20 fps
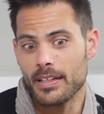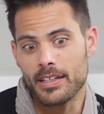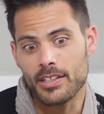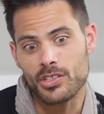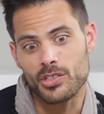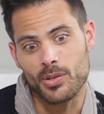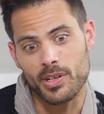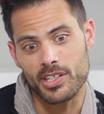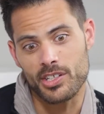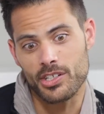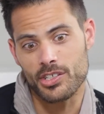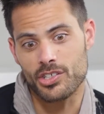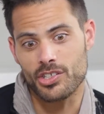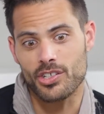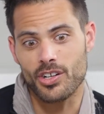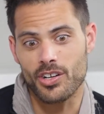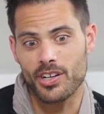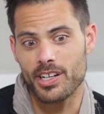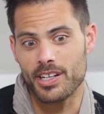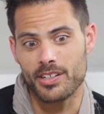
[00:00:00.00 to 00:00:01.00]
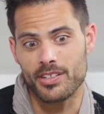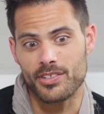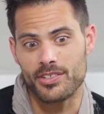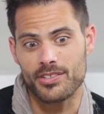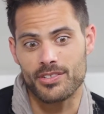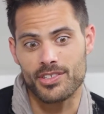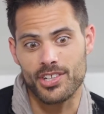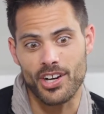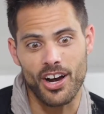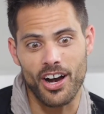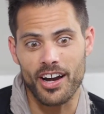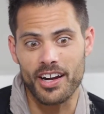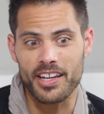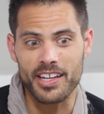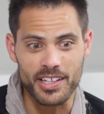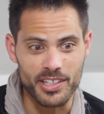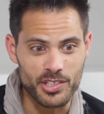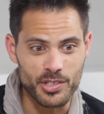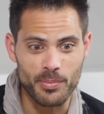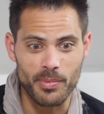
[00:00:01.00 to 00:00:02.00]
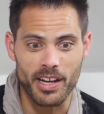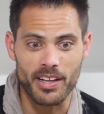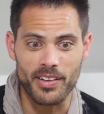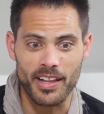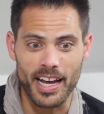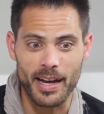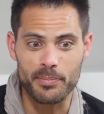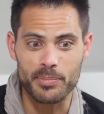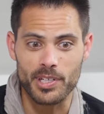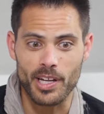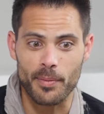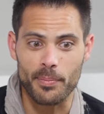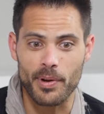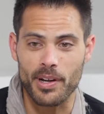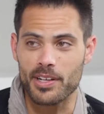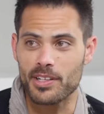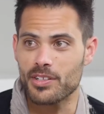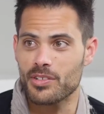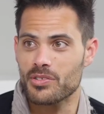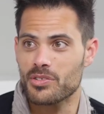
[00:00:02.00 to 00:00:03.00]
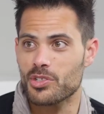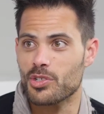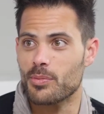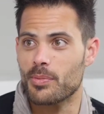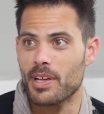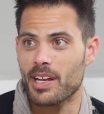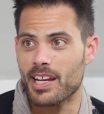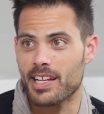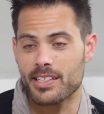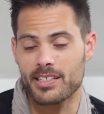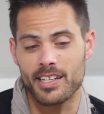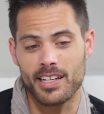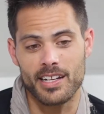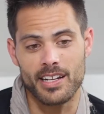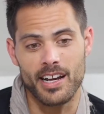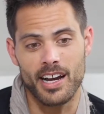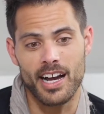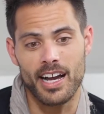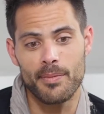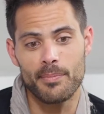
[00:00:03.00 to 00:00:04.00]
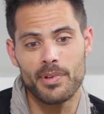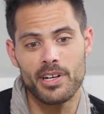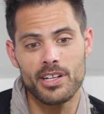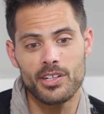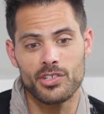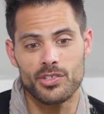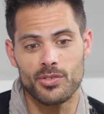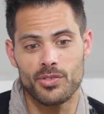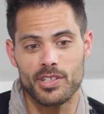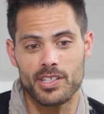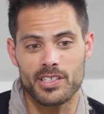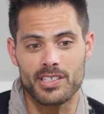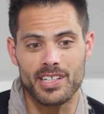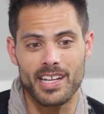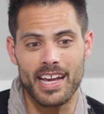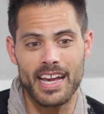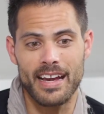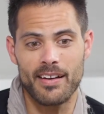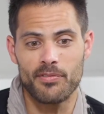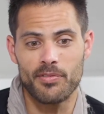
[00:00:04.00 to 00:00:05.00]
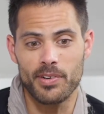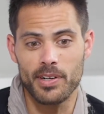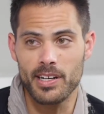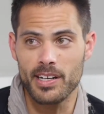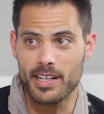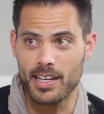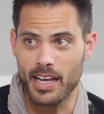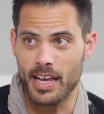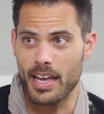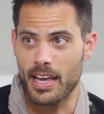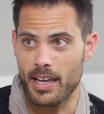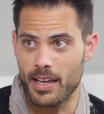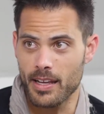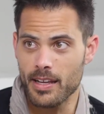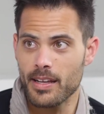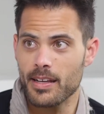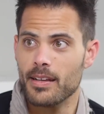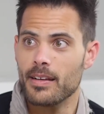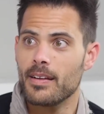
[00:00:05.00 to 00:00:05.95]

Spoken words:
So I just started talking to my laptop on YouTube, and I said, I'm going to do this every day.